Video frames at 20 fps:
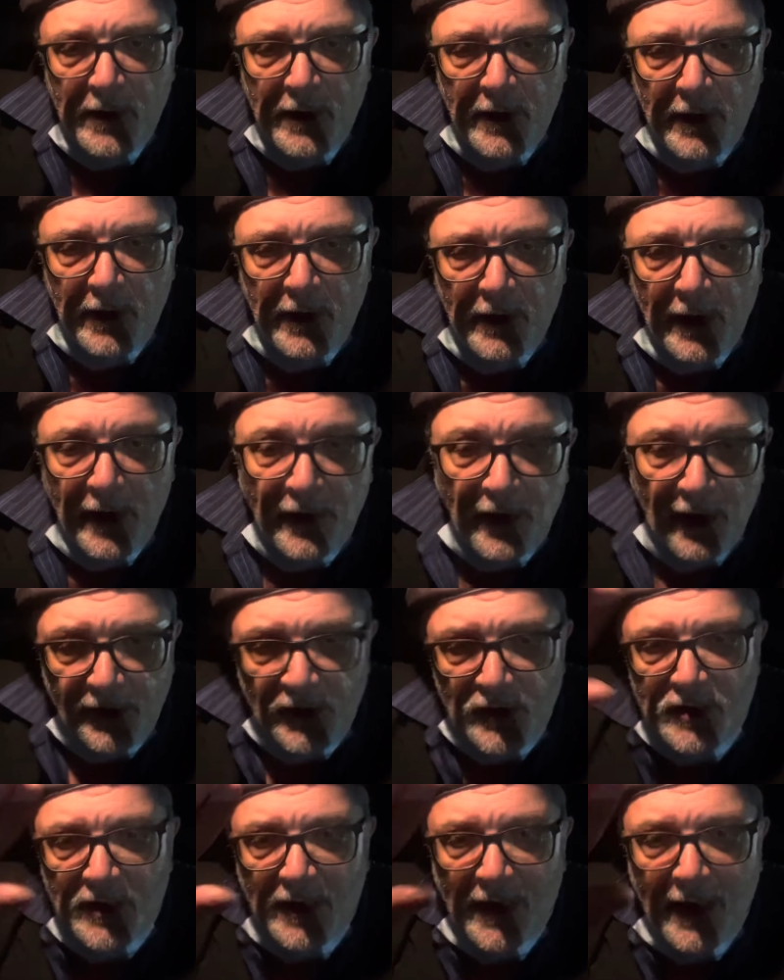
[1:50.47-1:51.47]
And I'd like
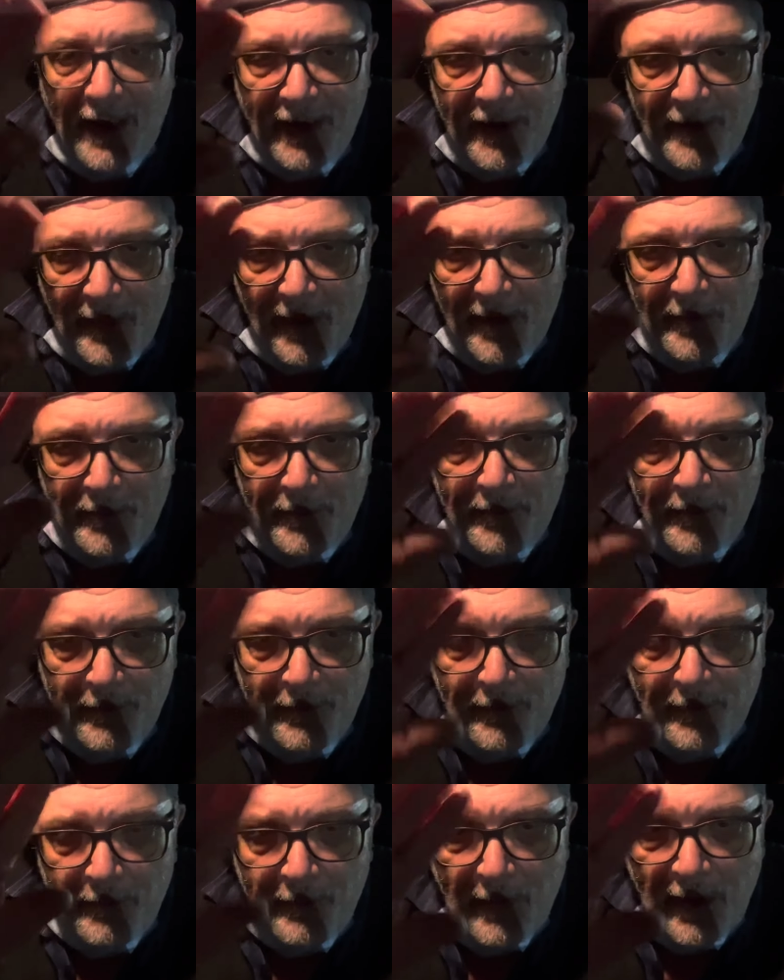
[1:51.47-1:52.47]
to say hi to my,
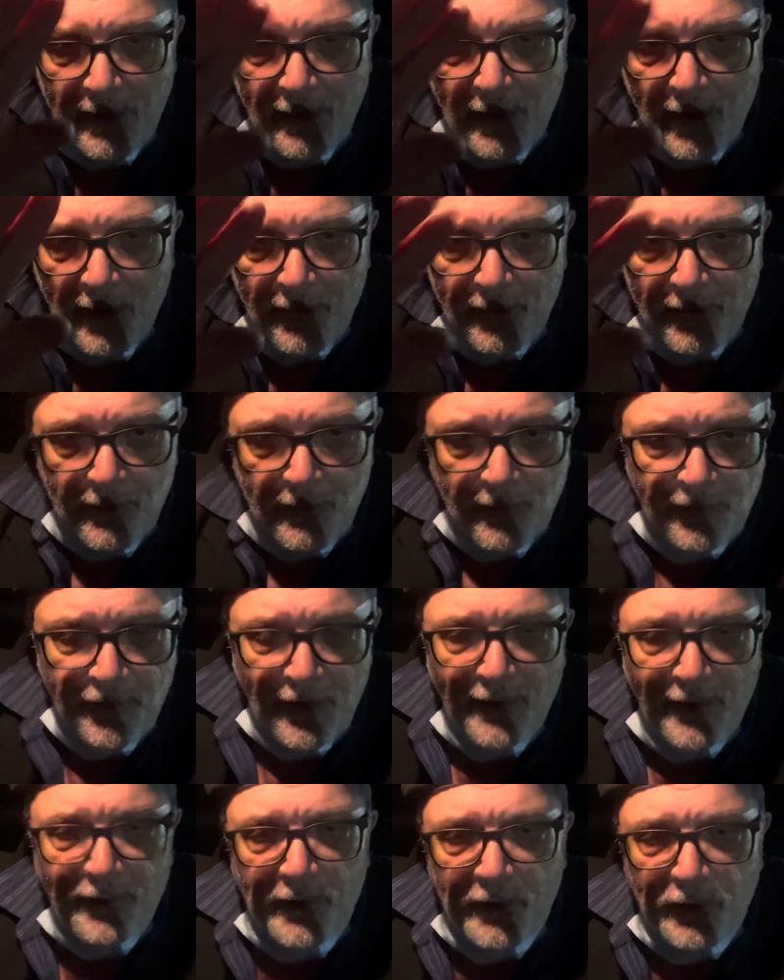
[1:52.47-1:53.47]
my, uh,
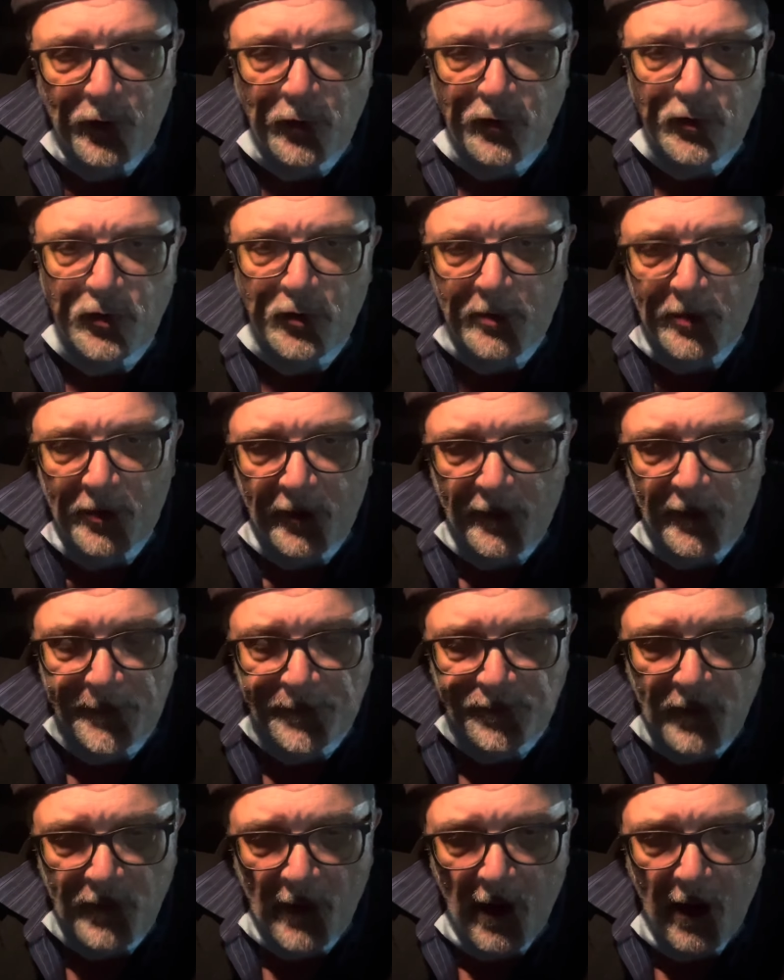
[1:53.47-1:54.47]
favorite YouTuber,
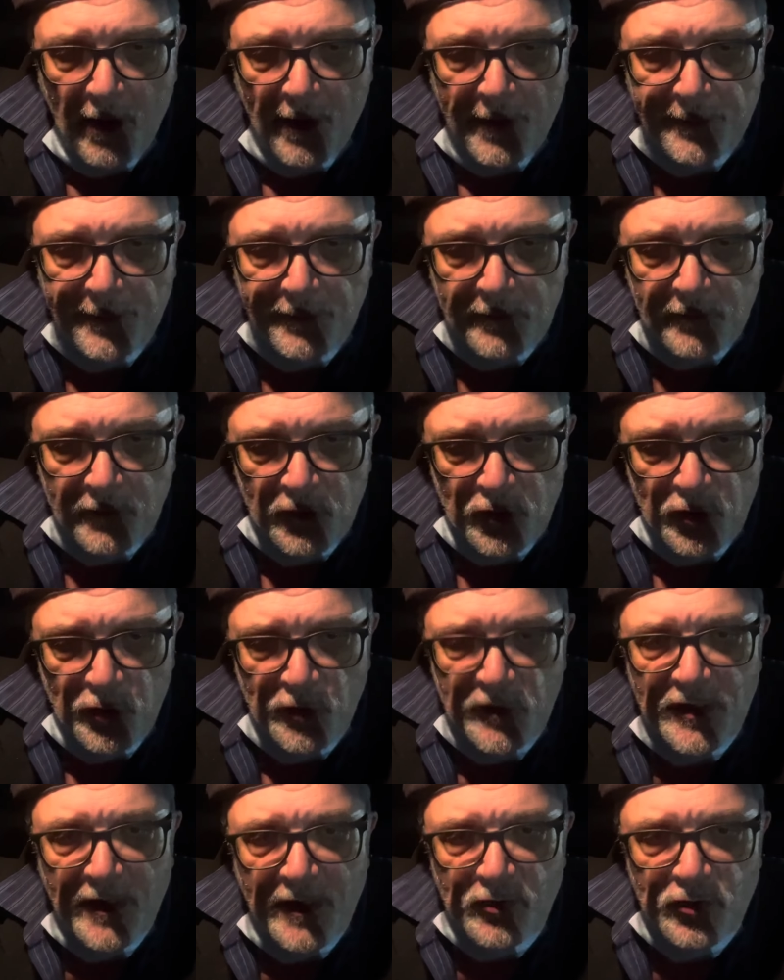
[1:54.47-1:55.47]
uh, Two
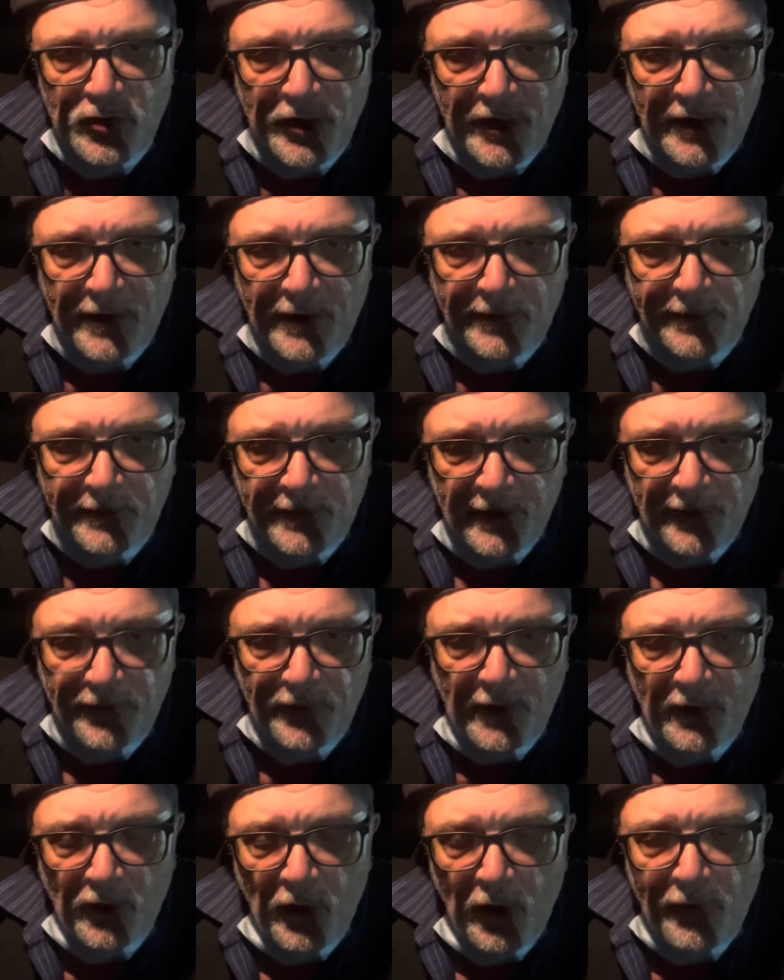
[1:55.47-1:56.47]
Cent Chick. If
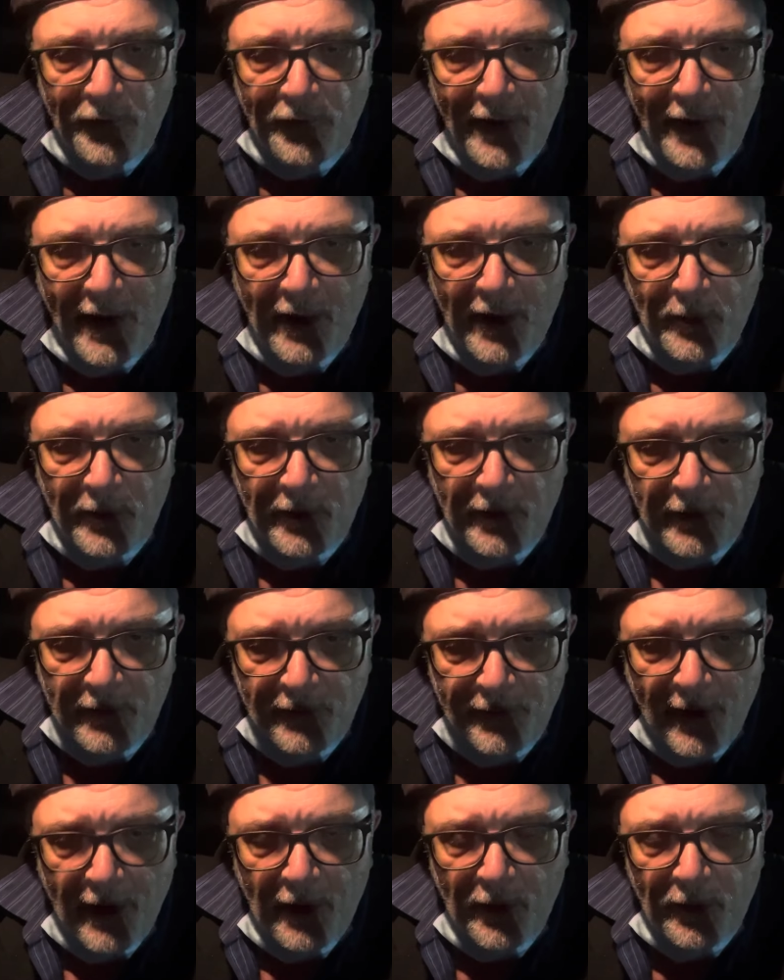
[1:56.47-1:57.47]
you don't follow her,
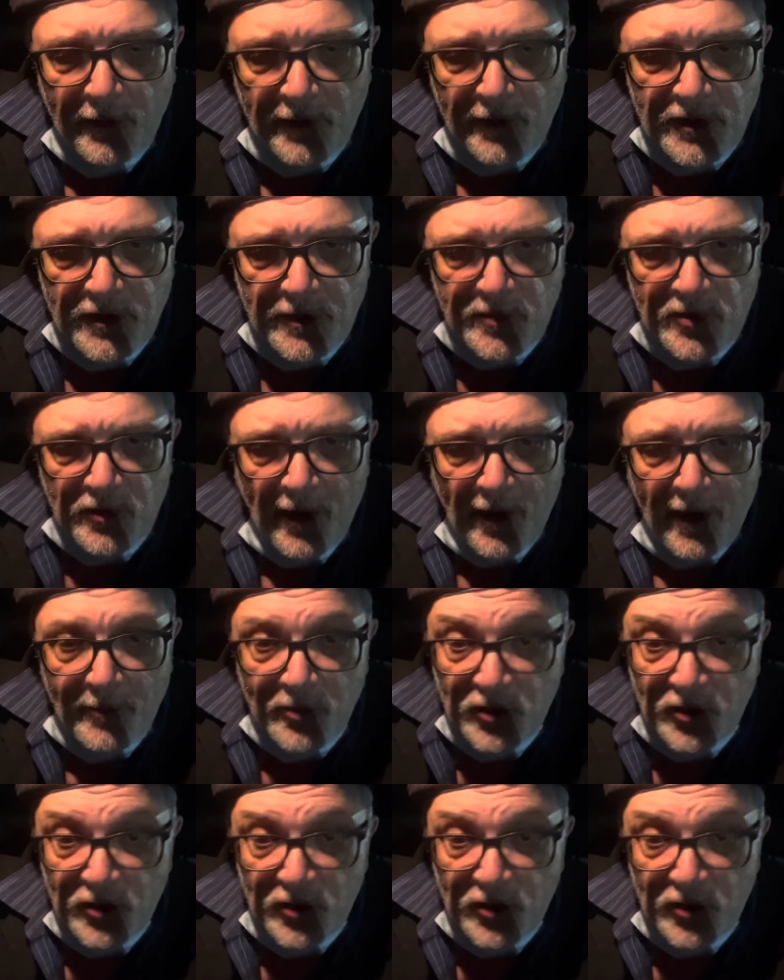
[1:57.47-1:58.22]
follow her and subscribe.